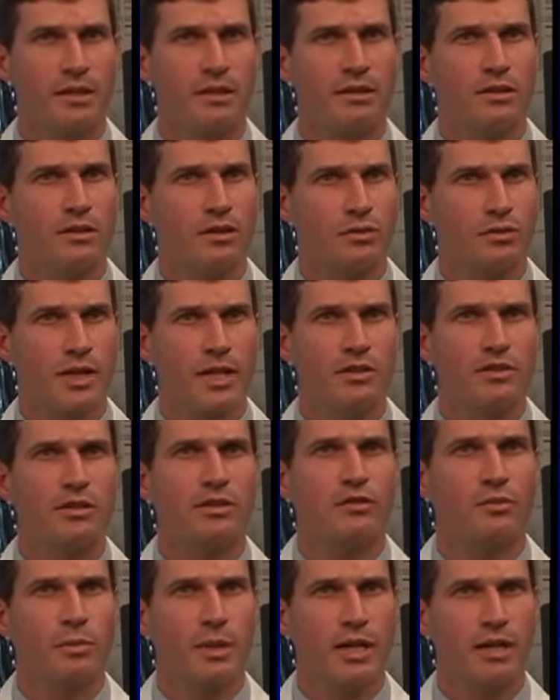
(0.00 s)
The duration
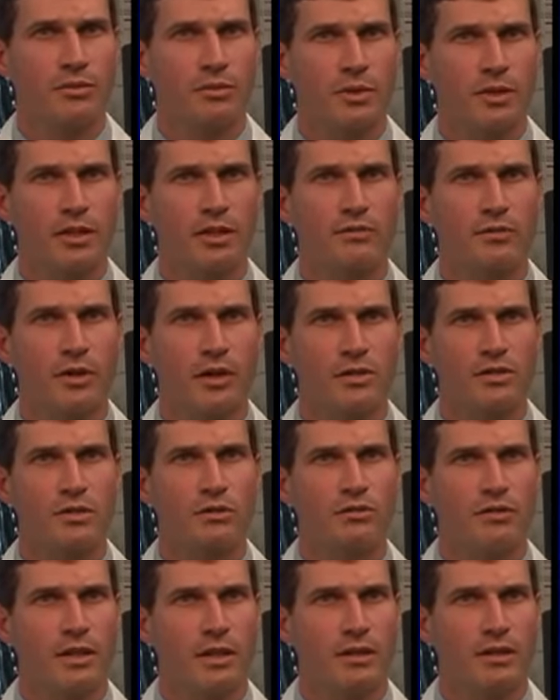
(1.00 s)
of pain relief
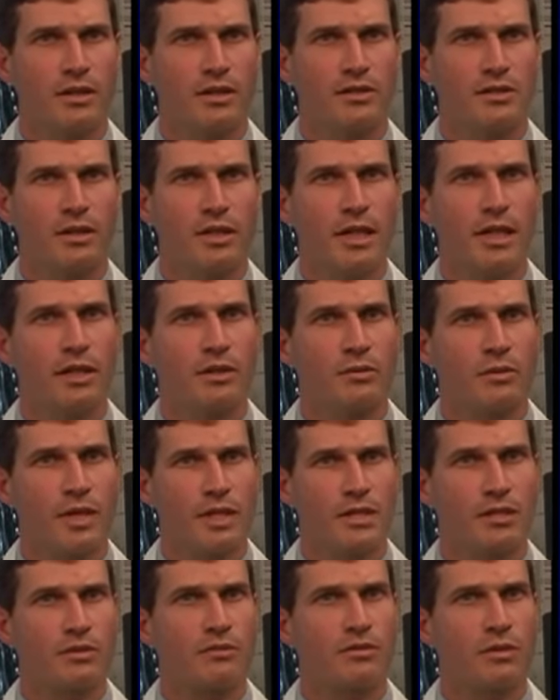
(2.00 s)
also varies,
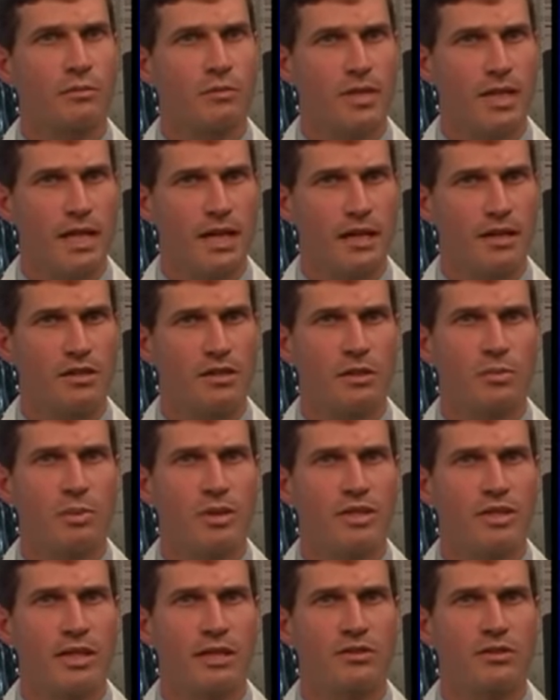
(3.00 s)
ranging from days to
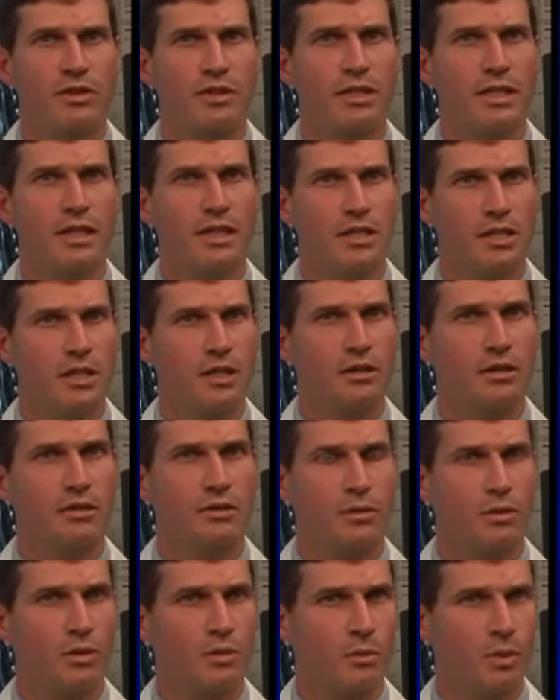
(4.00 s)
potentially a year
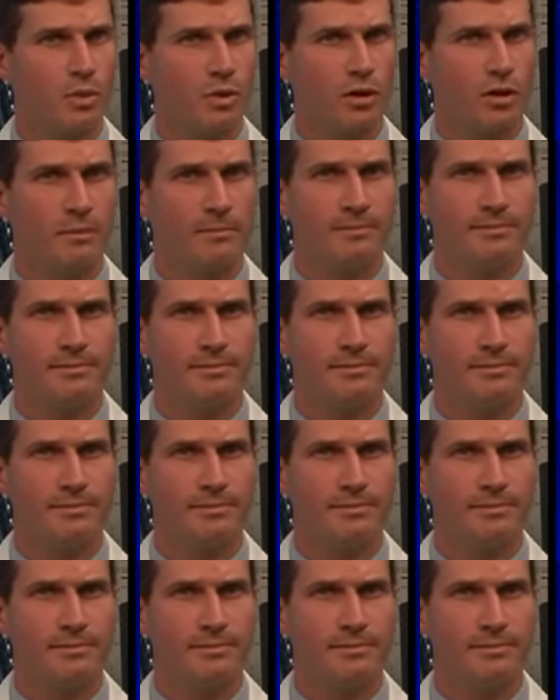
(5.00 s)
or more.